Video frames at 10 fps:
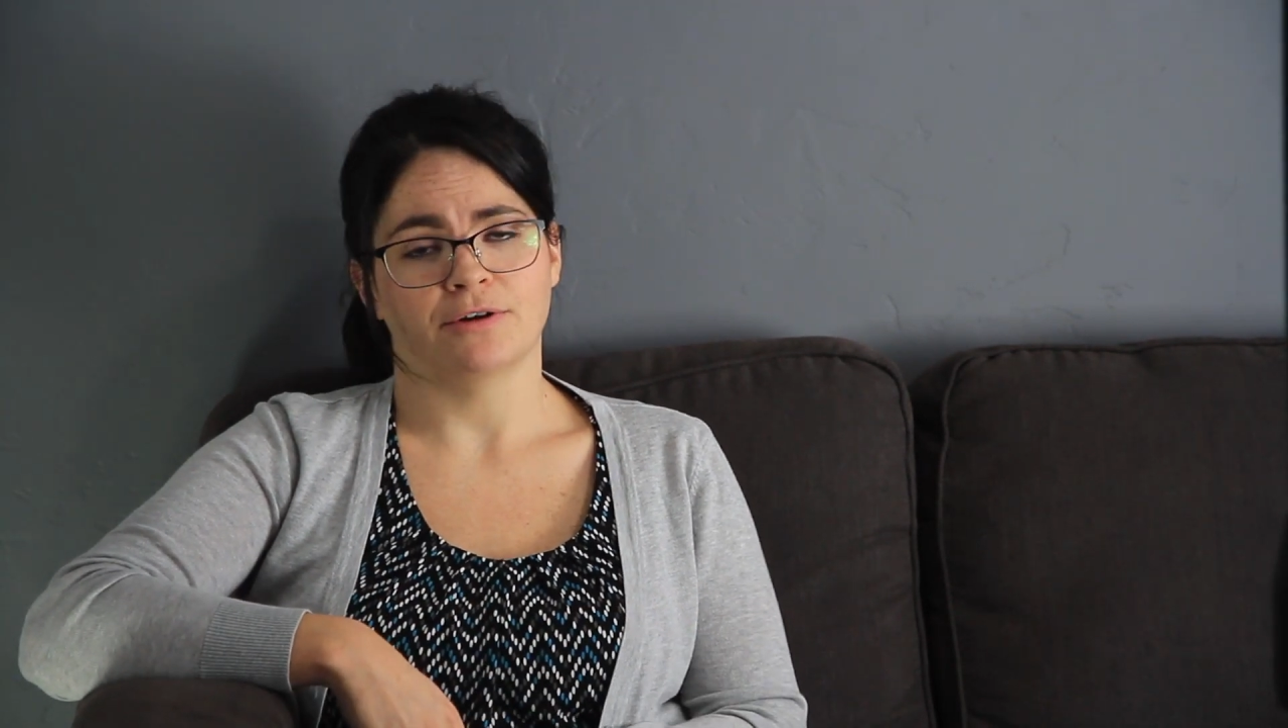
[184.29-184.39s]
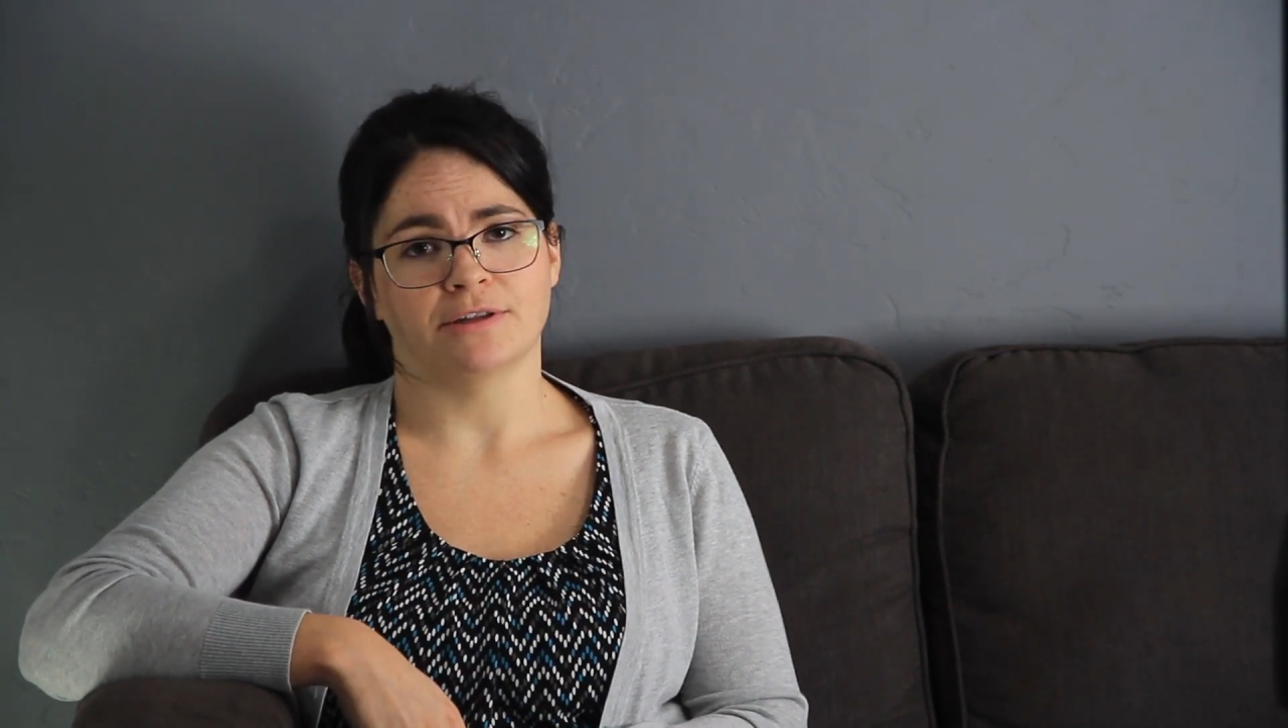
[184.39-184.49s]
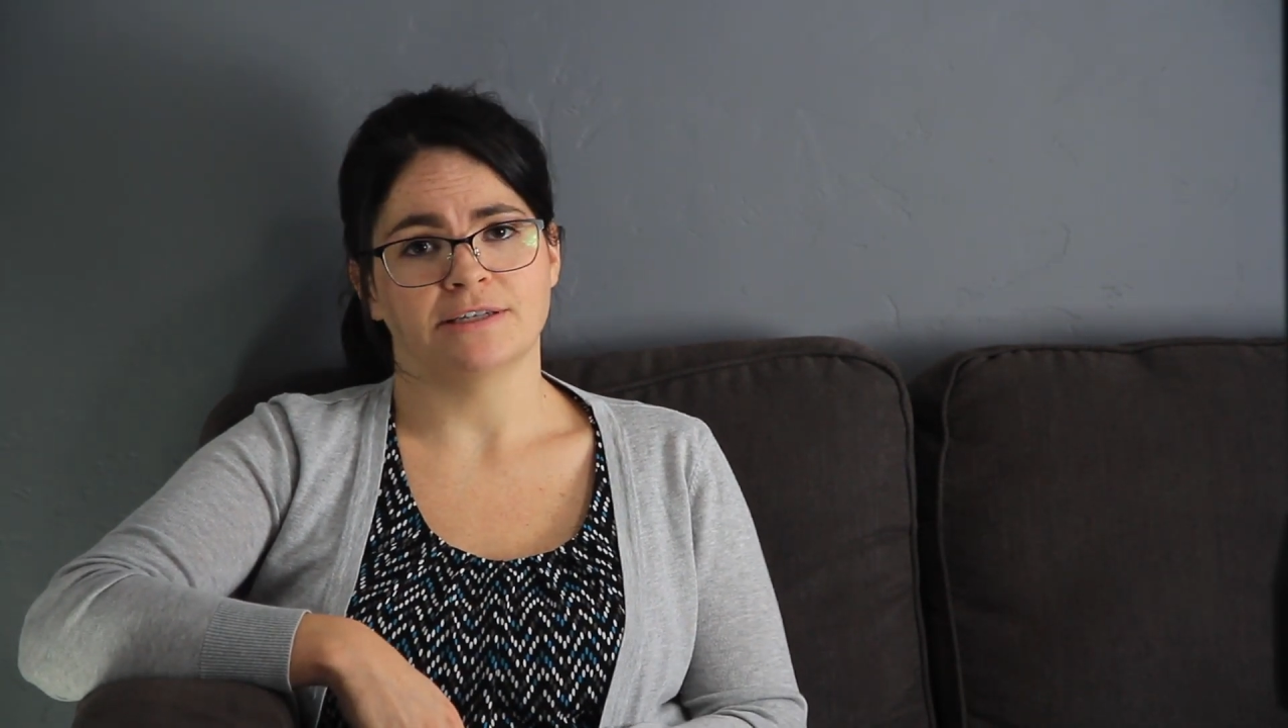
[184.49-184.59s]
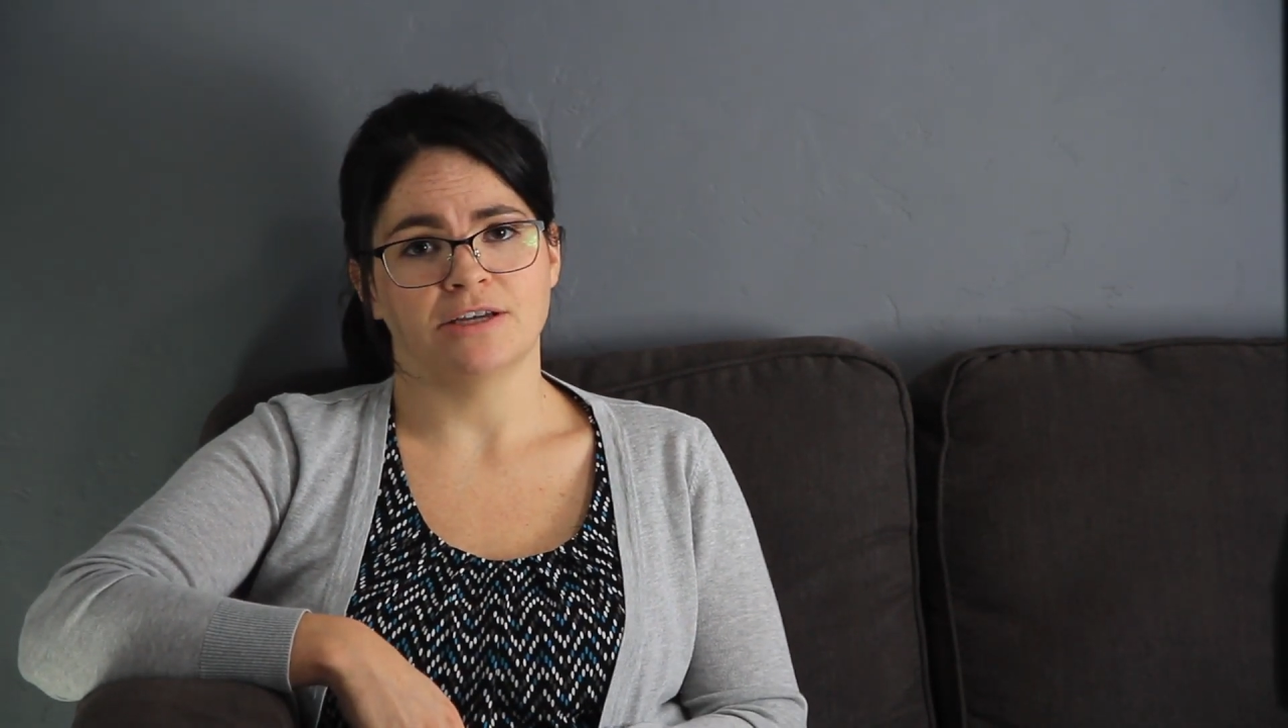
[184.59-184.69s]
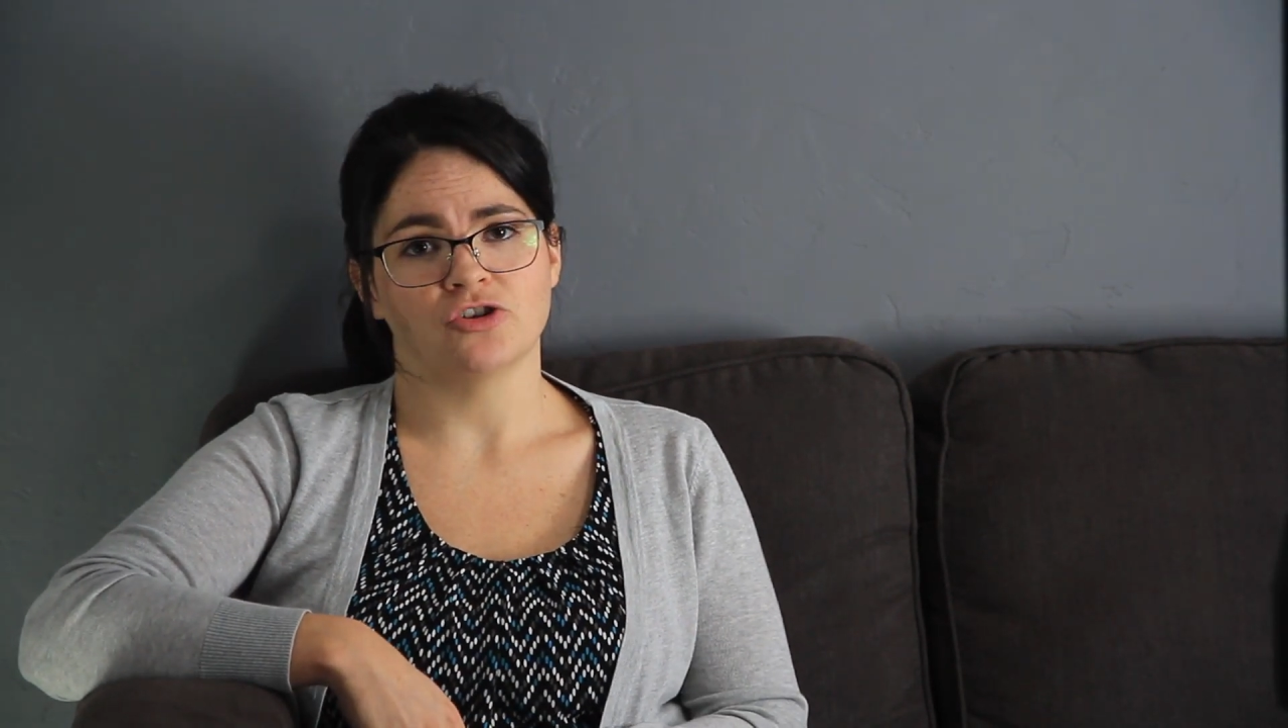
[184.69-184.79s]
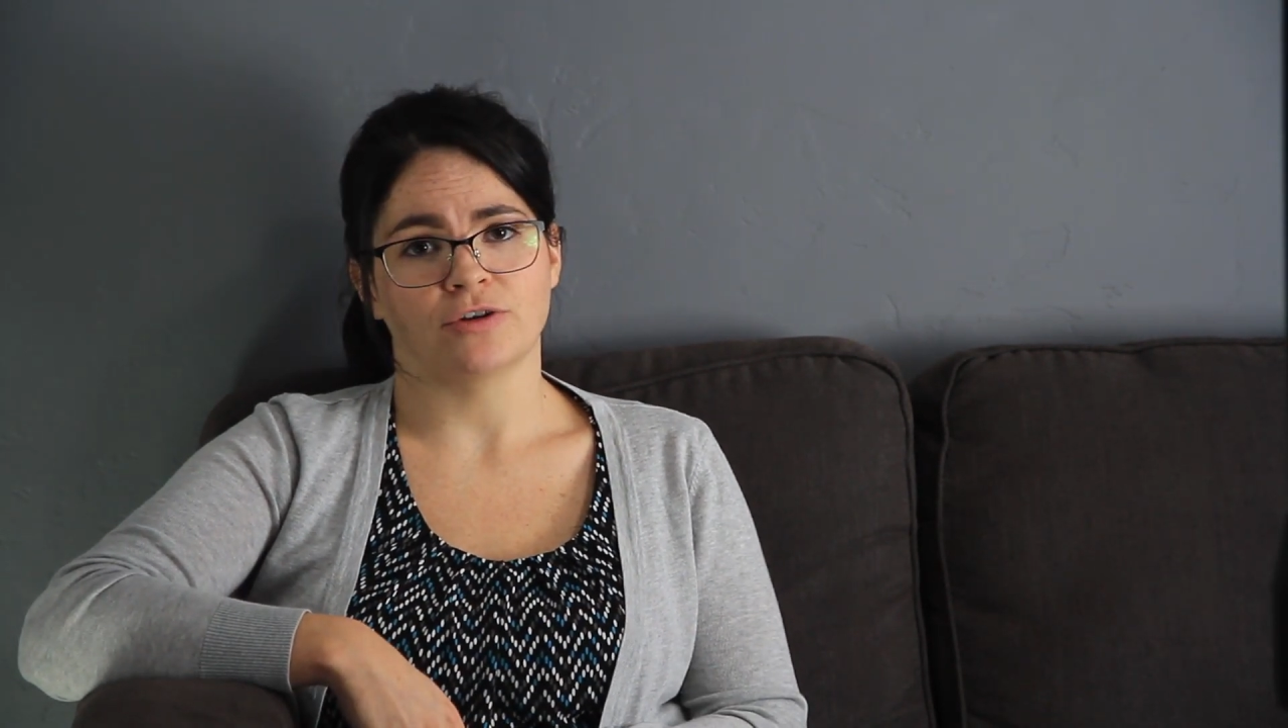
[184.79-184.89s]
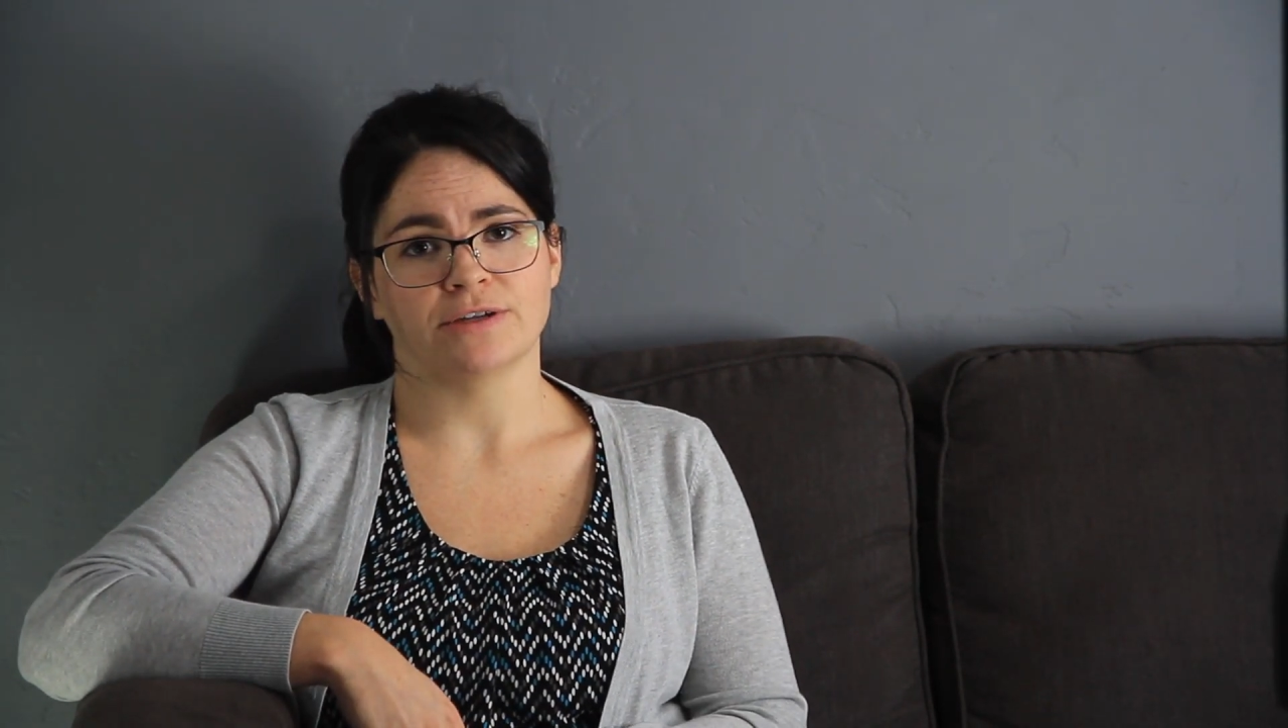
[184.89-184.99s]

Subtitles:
to the teacher and